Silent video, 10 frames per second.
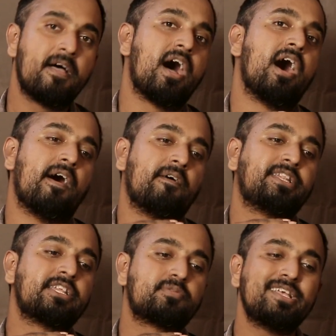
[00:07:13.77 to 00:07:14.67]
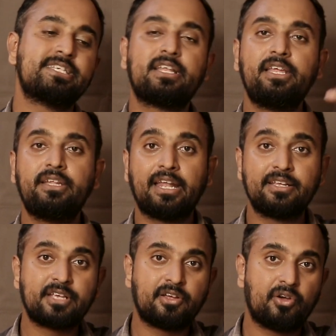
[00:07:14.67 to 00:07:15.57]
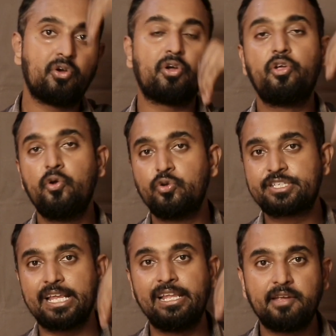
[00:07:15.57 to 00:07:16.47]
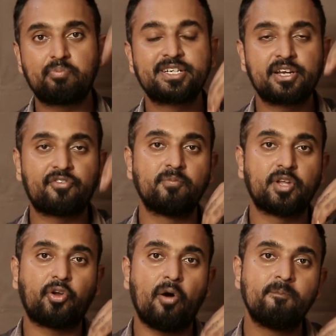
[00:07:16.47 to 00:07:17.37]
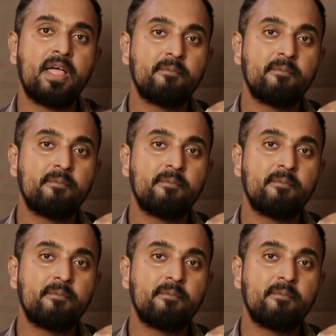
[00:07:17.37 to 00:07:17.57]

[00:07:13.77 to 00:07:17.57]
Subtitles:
That's basically, there is a huge selling pressure from the top,